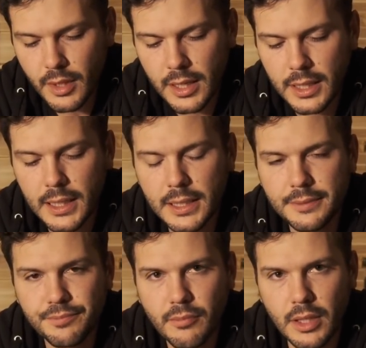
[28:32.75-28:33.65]

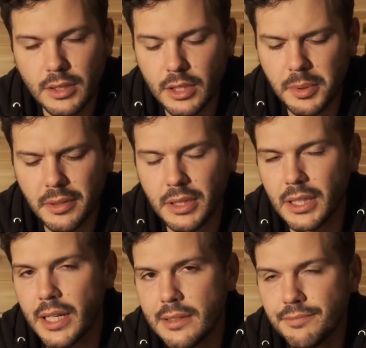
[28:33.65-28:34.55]
A little bit of a
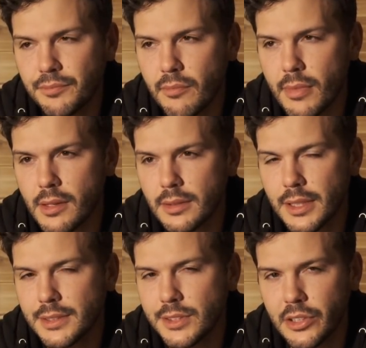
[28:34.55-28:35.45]
light
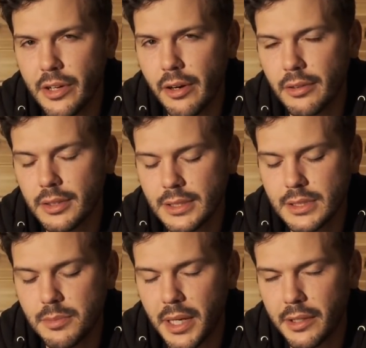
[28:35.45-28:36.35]
cigar, light
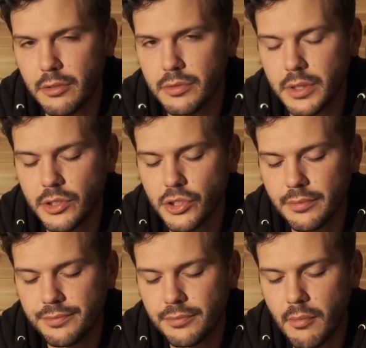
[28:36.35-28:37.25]
tobacco finish
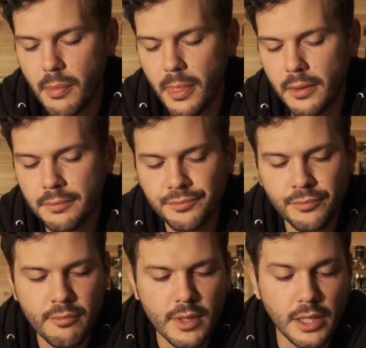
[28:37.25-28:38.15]

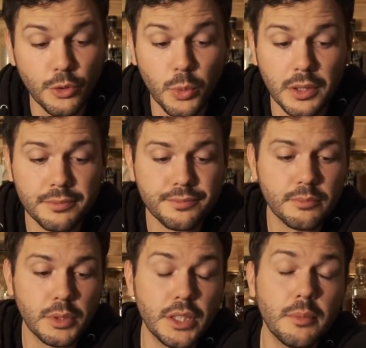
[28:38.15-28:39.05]
as well.
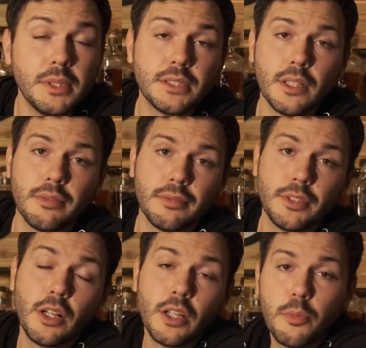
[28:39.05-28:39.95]
But yummy stuff.
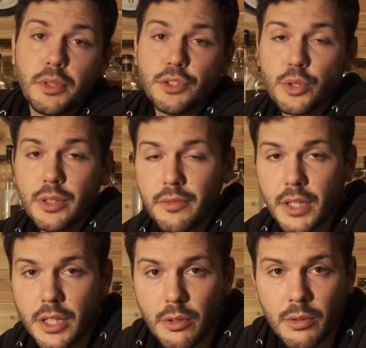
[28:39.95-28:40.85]
Y'all, I hope you enjoyed the
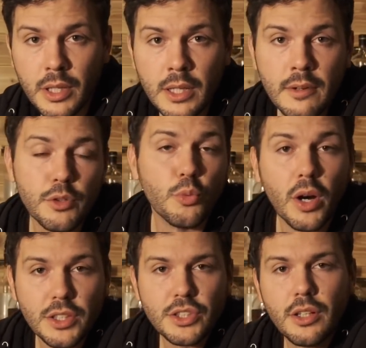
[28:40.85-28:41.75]
video. If you
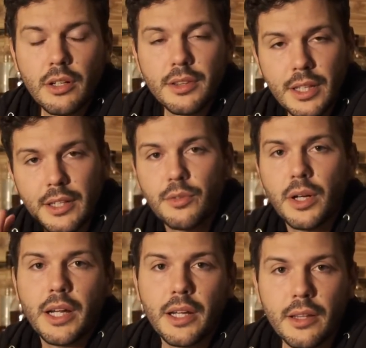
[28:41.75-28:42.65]
watched it all, thanks for
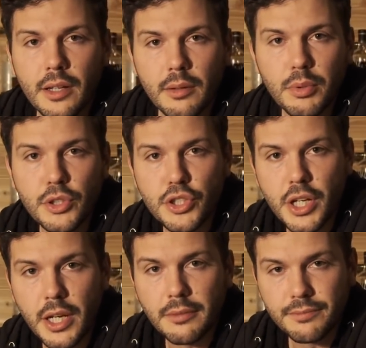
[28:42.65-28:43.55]
hanging in there.
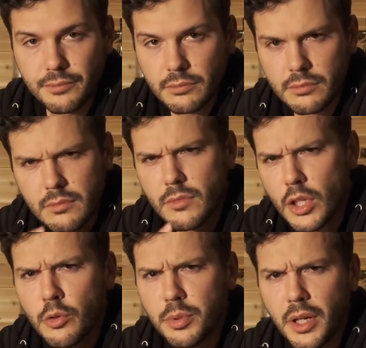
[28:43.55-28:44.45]
Appreciate it.
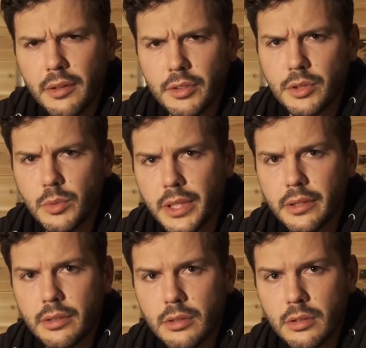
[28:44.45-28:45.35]
Hope y'all have a good
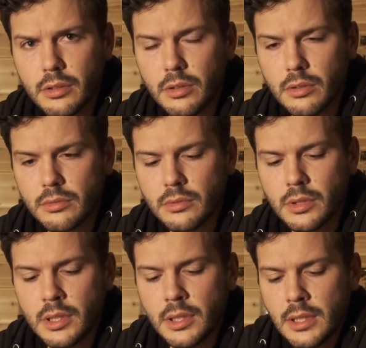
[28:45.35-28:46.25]
week.
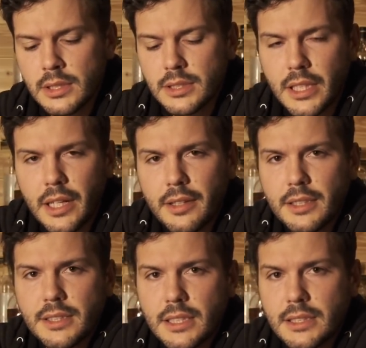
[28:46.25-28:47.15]
Stay
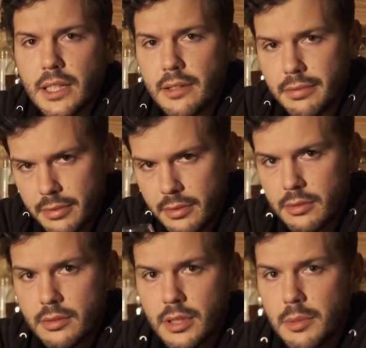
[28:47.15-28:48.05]
healthy, stay safe,
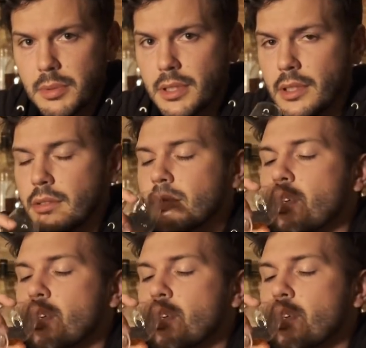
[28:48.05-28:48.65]
keep it neat.